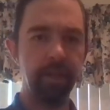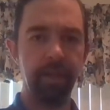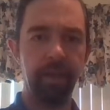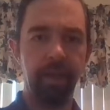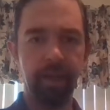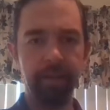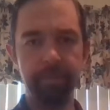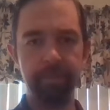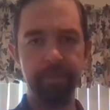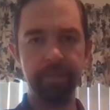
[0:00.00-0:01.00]

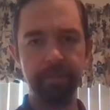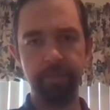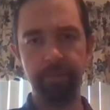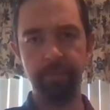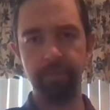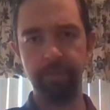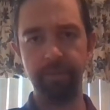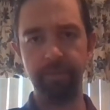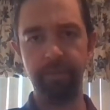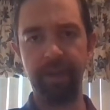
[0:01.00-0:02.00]
I'm
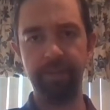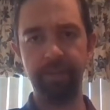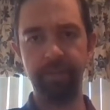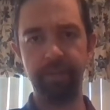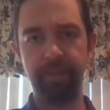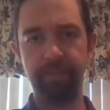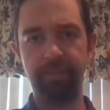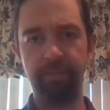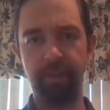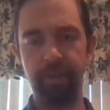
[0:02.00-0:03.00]
rather
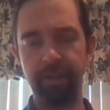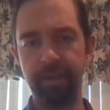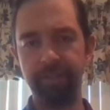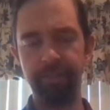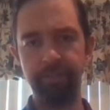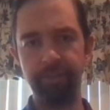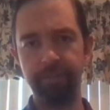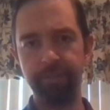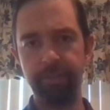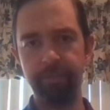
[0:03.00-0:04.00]
dull. I have no
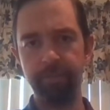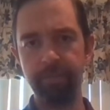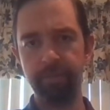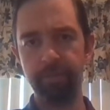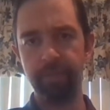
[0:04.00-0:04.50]
sense of humor.